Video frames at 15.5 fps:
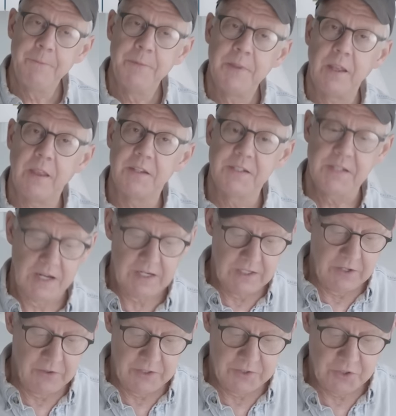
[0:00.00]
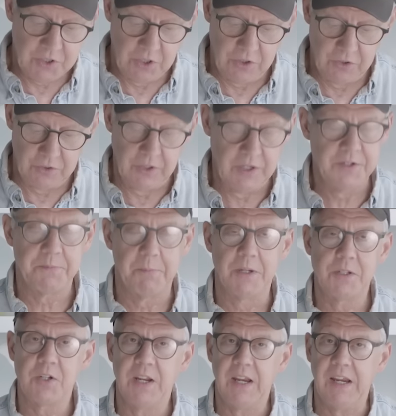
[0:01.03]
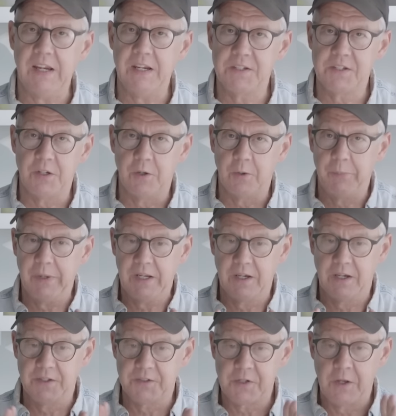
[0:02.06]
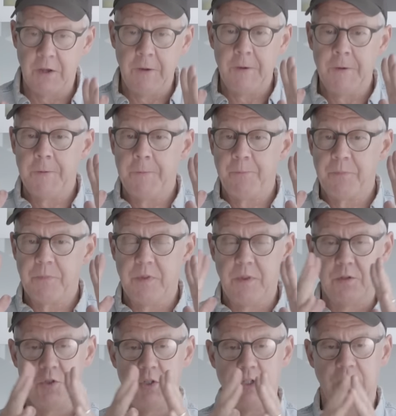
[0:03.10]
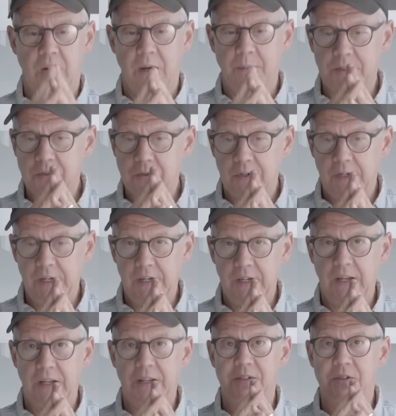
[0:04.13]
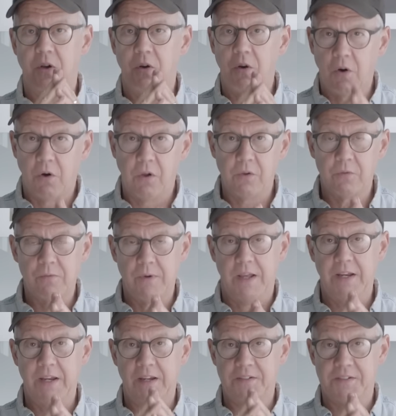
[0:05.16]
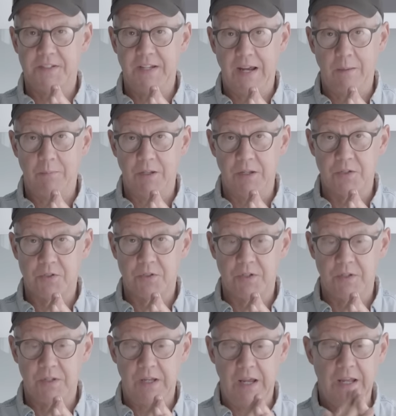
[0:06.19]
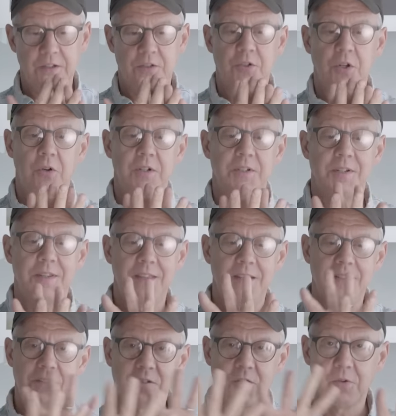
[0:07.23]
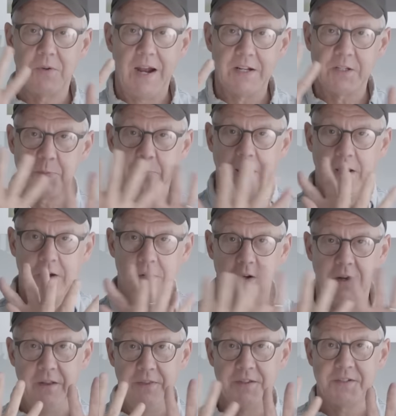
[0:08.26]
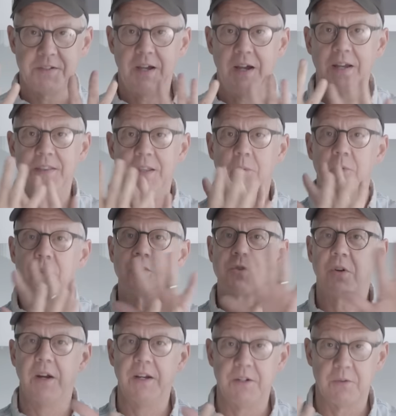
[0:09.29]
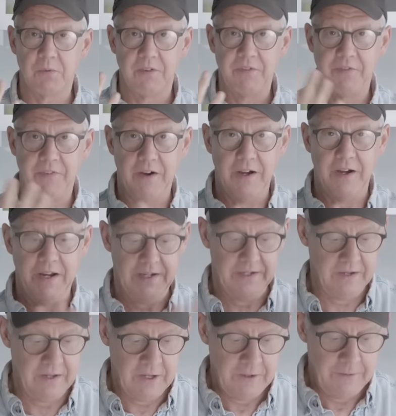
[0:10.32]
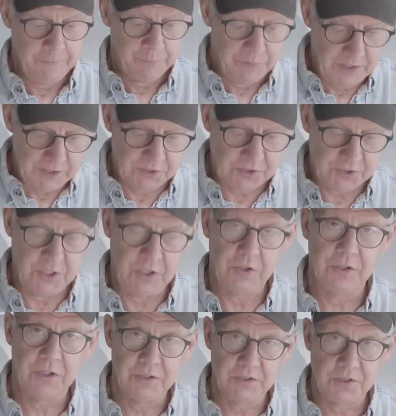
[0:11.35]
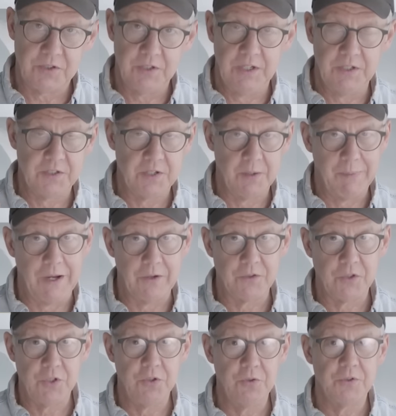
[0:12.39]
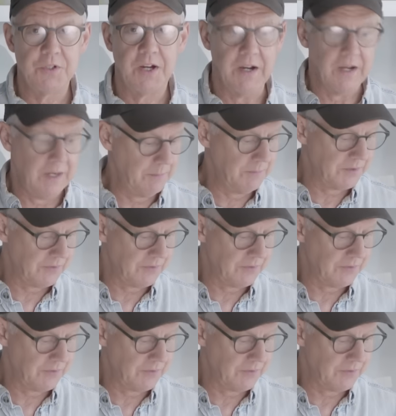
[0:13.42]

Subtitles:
Now the secondary stone is much easier because the geometry is already established. And so it's this scratch pattern on the side that we're trying to refine. This stone is about 2 times